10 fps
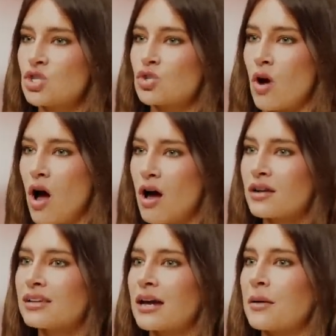
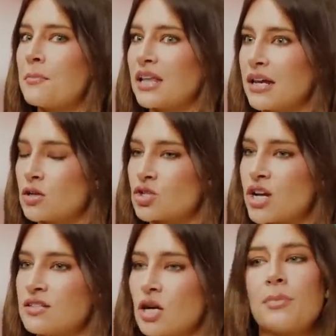strong like millennial
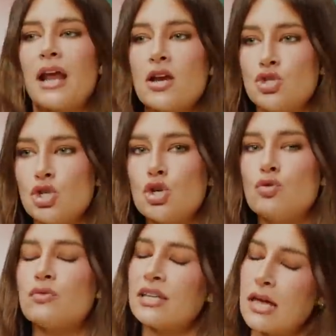Gen Zer, but I
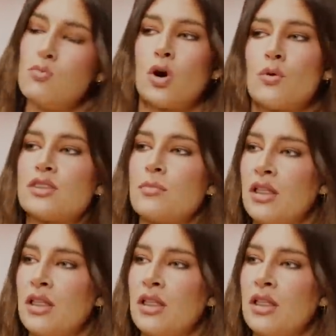do relate more with the millennials.